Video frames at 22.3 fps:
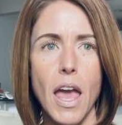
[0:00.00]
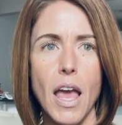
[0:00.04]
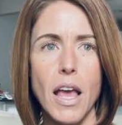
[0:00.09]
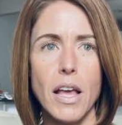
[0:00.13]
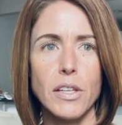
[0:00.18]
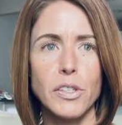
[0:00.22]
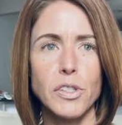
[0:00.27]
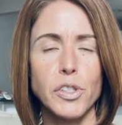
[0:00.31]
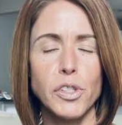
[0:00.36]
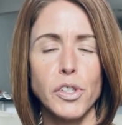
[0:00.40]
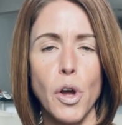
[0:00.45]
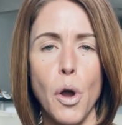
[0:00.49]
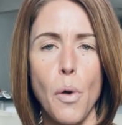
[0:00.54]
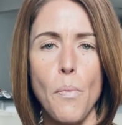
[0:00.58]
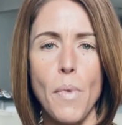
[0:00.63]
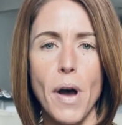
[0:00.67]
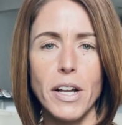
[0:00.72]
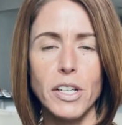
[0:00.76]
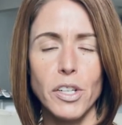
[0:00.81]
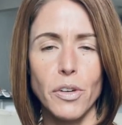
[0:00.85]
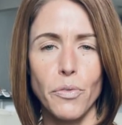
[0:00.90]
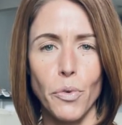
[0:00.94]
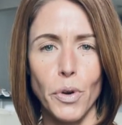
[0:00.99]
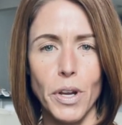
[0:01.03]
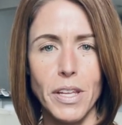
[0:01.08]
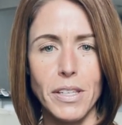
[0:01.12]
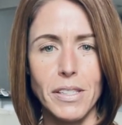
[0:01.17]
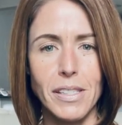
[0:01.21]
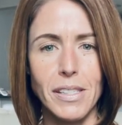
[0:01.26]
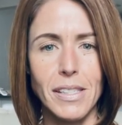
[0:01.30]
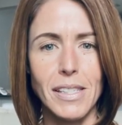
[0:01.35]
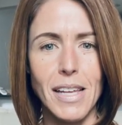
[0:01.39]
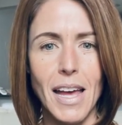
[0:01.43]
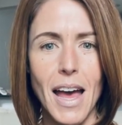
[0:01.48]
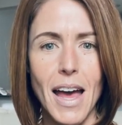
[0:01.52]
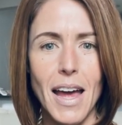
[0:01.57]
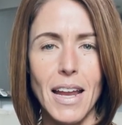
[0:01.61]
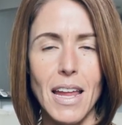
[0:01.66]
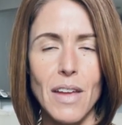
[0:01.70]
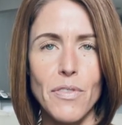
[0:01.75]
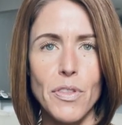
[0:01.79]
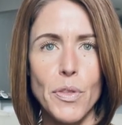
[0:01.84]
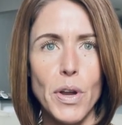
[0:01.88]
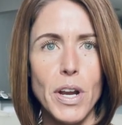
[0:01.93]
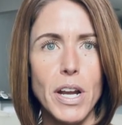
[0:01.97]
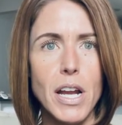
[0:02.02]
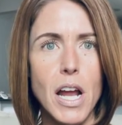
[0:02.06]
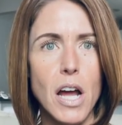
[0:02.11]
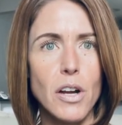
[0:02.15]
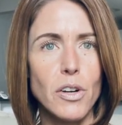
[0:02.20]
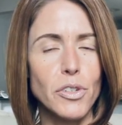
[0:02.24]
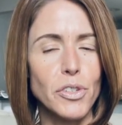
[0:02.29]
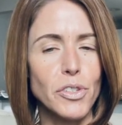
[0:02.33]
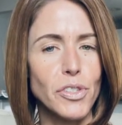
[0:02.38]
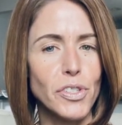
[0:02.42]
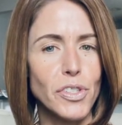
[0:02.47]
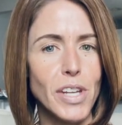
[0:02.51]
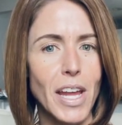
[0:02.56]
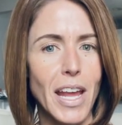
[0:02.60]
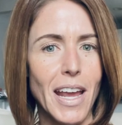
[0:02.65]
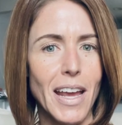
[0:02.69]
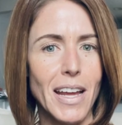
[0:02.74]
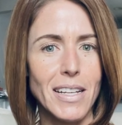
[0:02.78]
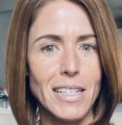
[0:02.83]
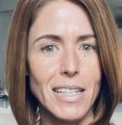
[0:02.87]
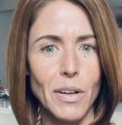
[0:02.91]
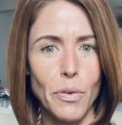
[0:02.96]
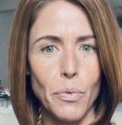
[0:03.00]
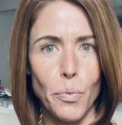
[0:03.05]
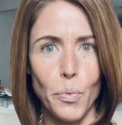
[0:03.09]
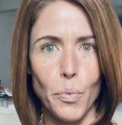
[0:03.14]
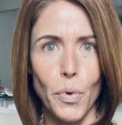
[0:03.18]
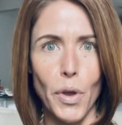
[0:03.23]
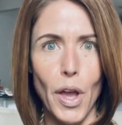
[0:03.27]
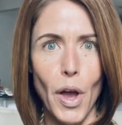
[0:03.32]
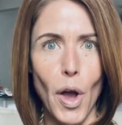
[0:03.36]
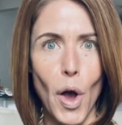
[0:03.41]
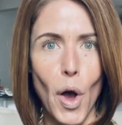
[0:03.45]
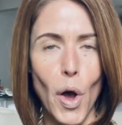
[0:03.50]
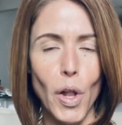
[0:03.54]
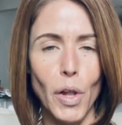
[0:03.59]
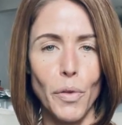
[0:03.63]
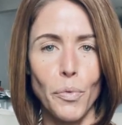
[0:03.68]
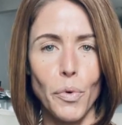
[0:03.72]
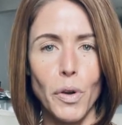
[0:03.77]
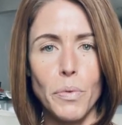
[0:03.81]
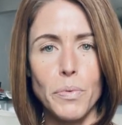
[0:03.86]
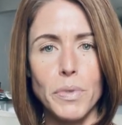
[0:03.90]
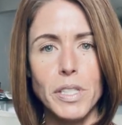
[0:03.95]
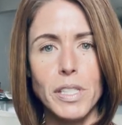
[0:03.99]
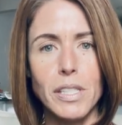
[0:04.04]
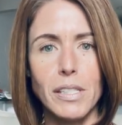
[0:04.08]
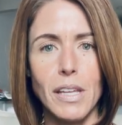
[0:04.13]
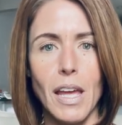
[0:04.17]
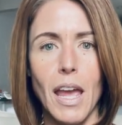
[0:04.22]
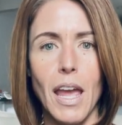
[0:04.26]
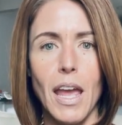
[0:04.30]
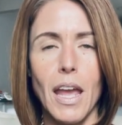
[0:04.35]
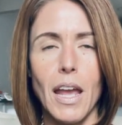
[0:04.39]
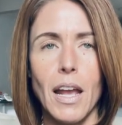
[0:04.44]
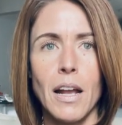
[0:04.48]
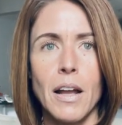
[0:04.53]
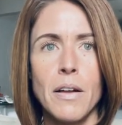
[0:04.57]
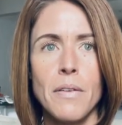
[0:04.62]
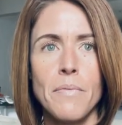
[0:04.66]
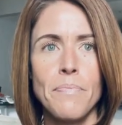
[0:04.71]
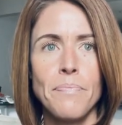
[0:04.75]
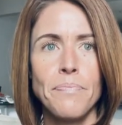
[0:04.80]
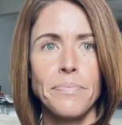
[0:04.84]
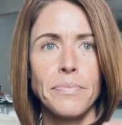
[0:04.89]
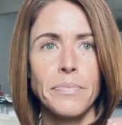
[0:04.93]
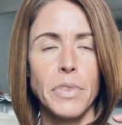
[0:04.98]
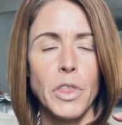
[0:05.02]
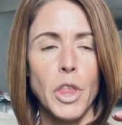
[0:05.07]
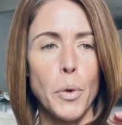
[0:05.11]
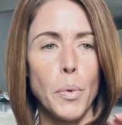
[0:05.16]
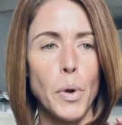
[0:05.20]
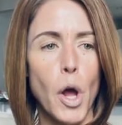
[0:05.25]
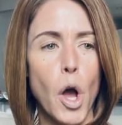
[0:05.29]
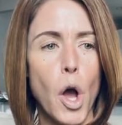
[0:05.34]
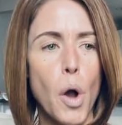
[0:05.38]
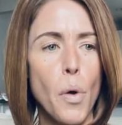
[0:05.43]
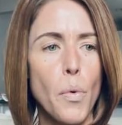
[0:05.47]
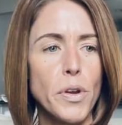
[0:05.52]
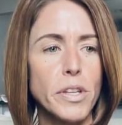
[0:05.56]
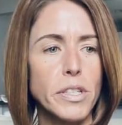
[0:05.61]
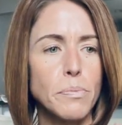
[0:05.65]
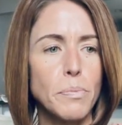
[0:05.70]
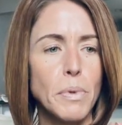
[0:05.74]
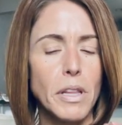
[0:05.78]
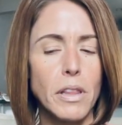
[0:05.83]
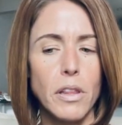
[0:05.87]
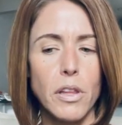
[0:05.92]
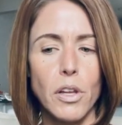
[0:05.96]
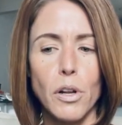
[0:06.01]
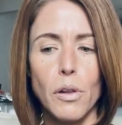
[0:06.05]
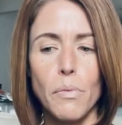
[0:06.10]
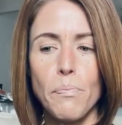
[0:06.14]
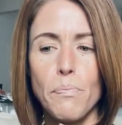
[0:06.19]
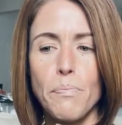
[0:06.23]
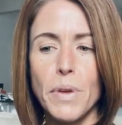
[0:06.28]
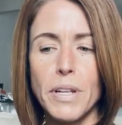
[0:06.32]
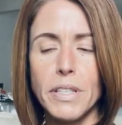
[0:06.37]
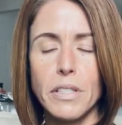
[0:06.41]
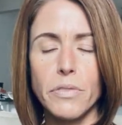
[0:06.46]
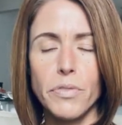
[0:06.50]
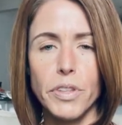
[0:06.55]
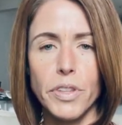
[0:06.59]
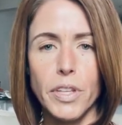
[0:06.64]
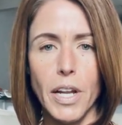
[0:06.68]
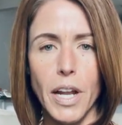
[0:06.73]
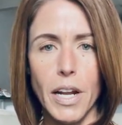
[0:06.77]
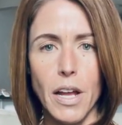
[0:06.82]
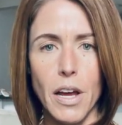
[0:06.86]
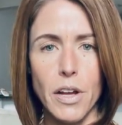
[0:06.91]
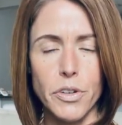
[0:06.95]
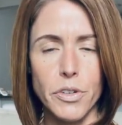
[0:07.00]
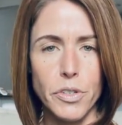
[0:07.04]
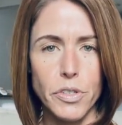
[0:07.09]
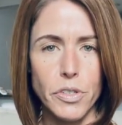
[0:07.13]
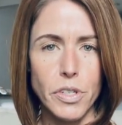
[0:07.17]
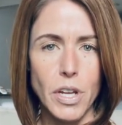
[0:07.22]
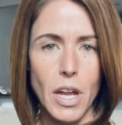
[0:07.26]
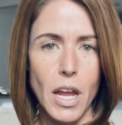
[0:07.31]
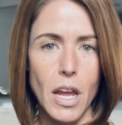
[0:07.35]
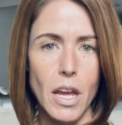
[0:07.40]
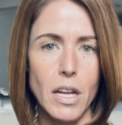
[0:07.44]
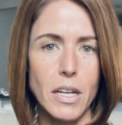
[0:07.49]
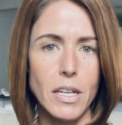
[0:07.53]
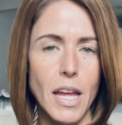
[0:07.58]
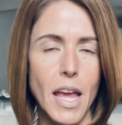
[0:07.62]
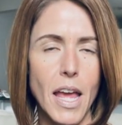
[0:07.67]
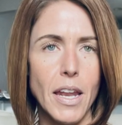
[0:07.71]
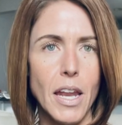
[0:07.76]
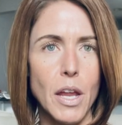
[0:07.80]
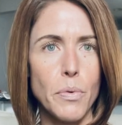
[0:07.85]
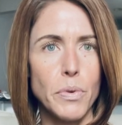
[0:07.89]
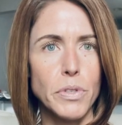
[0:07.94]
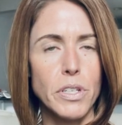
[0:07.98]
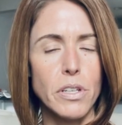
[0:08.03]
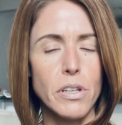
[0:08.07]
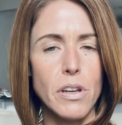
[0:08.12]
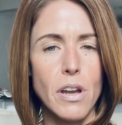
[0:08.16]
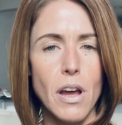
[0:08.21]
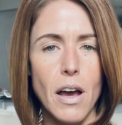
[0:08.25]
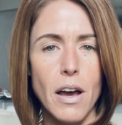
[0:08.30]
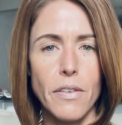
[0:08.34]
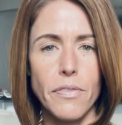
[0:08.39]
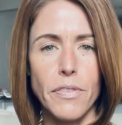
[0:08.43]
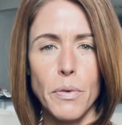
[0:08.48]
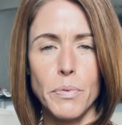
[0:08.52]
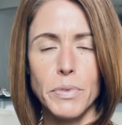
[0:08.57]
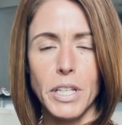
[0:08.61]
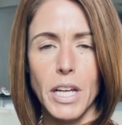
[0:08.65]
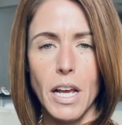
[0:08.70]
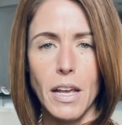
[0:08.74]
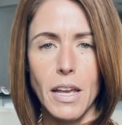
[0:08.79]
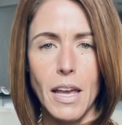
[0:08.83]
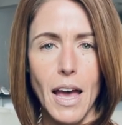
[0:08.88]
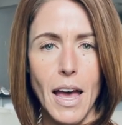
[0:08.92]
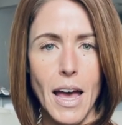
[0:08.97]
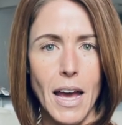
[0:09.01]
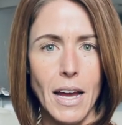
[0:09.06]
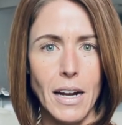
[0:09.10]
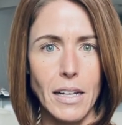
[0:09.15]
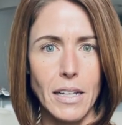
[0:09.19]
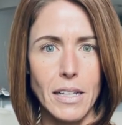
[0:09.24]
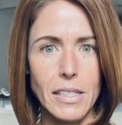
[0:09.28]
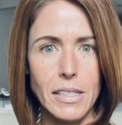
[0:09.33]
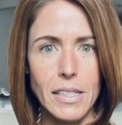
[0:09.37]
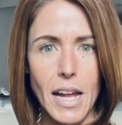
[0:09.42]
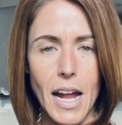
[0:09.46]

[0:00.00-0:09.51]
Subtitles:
so much of what he said, even though I didn't understand all of what he was saying, there would always be little bits of it that I'd understand, and it was enough. It was like a catalyst.